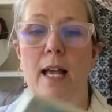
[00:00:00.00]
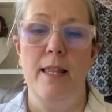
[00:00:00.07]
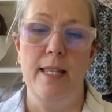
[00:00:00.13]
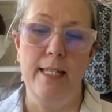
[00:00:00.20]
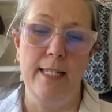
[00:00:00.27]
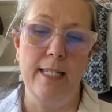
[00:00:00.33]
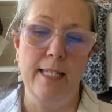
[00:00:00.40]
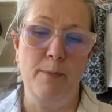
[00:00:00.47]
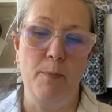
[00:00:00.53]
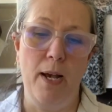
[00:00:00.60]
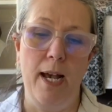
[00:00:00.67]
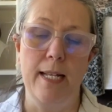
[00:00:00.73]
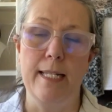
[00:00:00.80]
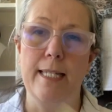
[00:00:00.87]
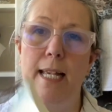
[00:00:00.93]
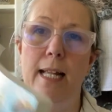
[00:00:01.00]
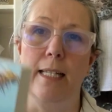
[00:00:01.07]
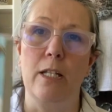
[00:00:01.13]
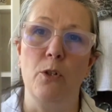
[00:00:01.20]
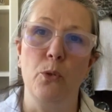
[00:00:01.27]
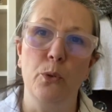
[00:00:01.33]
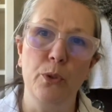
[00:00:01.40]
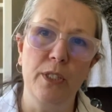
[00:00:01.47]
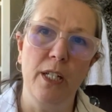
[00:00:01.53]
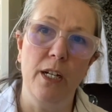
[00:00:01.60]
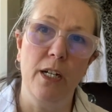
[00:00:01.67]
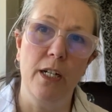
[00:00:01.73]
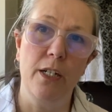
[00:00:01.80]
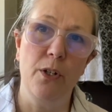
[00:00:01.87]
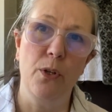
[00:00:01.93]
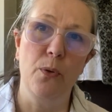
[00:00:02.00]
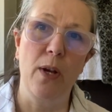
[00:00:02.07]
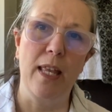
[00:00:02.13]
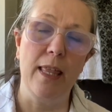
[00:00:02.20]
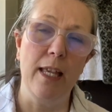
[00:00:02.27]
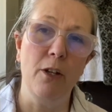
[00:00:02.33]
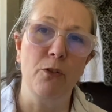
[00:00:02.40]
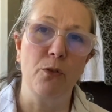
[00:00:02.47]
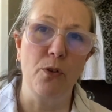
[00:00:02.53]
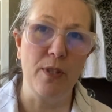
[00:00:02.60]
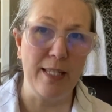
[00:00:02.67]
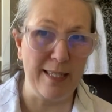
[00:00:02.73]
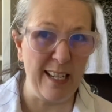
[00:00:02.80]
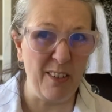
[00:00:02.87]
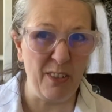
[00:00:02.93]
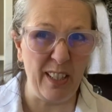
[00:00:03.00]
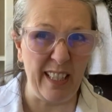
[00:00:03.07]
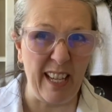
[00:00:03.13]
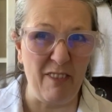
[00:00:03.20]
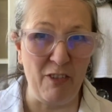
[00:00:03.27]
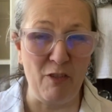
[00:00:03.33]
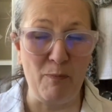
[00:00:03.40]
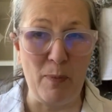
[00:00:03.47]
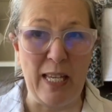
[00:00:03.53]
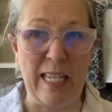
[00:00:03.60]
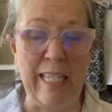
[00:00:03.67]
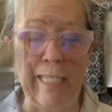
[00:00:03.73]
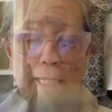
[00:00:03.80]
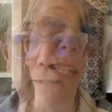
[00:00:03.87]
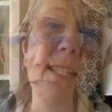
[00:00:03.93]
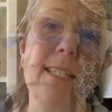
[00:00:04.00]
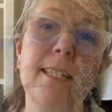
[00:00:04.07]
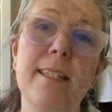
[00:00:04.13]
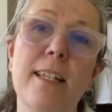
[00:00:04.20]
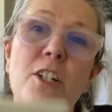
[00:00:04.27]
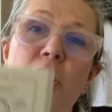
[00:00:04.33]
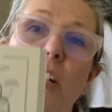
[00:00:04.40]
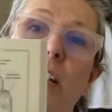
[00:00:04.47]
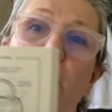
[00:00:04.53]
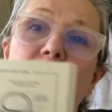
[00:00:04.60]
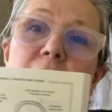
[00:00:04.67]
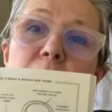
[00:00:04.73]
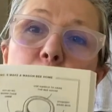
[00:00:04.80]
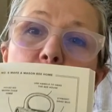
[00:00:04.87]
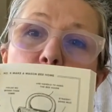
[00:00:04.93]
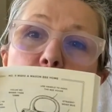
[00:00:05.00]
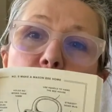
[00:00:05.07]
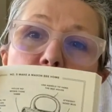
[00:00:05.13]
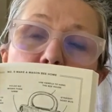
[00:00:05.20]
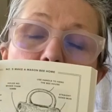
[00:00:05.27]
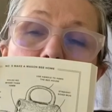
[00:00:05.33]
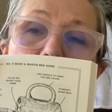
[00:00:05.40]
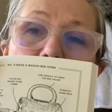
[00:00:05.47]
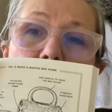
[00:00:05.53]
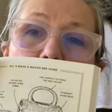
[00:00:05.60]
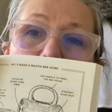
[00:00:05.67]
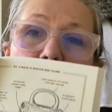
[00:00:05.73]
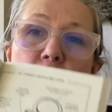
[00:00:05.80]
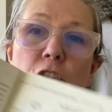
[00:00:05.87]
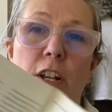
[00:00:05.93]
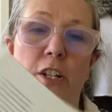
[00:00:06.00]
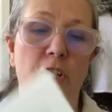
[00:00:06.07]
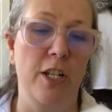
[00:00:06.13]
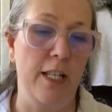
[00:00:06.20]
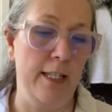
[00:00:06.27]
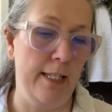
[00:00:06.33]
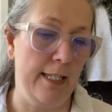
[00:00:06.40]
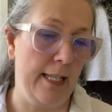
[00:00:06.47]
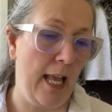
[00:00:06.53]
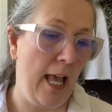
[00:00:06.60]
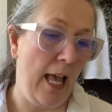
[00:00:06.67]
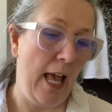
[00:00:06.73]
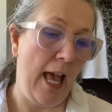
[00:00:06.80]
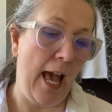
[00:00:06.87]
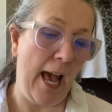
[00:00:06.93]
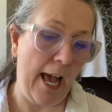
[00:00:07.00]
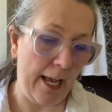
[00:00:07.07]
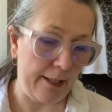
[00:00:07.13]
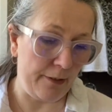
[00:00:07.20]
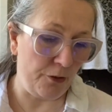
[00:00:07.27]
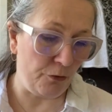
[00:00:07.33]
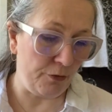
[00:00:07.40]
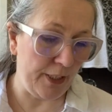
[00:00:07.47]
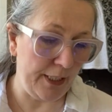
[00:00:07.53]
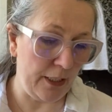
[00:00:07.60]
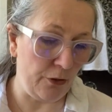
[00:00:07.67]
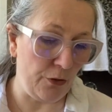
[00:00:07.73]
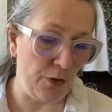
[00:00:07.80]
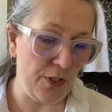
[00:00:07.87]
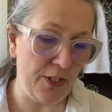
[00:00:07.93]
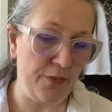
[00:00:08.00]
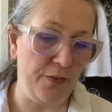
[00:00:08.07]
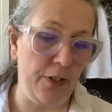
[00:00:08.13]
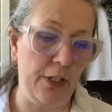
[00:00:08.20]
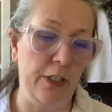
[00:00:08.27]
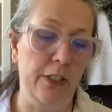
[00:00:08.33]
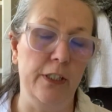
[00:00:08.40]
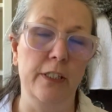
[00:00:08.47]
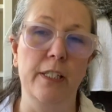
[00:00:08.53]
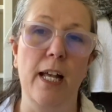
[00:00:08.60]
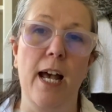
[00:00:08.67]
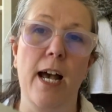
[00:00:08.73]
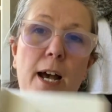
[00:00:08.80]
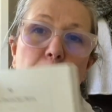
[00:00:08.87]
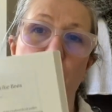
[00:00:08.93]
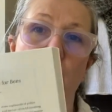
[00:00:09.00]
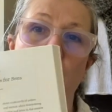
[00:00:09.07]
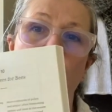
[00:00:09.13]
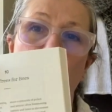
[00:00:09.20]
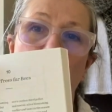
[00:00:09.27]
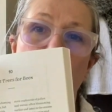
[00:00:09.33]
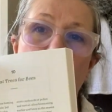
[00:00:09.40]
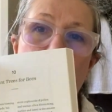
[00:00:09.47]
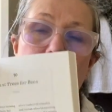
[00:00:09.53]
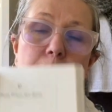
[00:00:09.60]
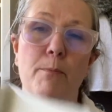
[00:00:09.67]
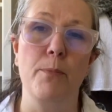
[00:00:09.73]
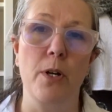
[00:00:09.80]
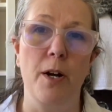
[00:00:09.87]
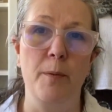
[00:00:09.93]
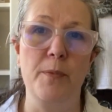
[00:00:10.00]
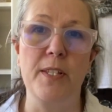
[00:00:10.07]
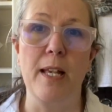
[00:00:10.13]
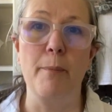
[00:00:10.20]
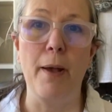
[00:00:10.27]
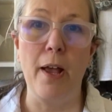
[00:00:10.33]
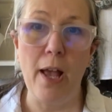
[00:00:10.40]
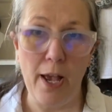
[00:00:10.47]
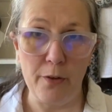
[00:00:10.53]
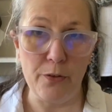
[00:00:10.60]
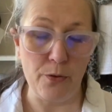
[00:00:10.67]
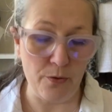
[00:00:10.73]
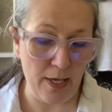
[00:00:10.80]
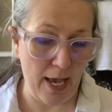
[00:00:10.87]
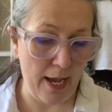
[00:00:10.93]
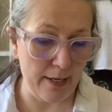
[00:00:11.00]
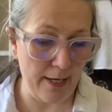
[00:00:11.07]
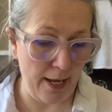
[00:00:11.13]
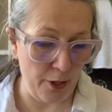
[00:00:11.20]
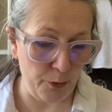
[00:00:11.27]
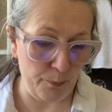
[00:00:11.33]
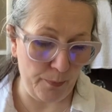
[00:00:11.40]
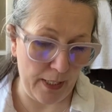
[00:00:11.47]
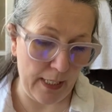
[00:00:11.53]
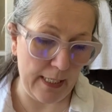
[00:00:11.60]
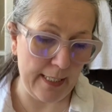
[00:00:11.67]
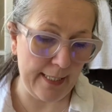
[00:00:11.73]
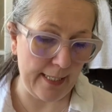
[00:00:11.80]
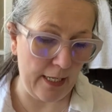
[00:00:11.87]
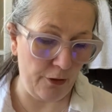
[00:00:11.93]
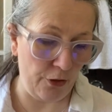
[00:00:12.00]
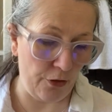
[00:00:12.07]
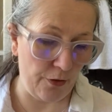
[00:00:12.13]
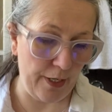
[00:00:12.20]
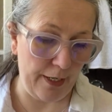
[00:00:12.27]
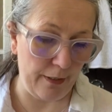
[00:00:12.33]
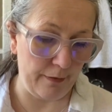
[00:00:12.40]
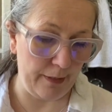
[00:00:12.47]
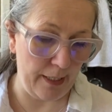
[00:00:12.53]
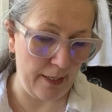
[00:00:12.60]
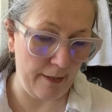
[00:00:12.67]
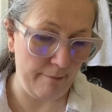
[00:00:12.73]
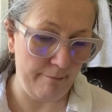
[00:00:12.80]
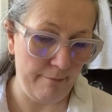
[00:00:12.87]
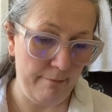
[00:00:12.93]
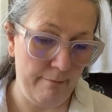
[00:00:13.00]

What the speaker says: This is by Sally Coulthard, who I think wrote The Secret Life of Bees. This is such a lovely wee book with illustrations and really useful little bits and bobs about how you can help bees in your area,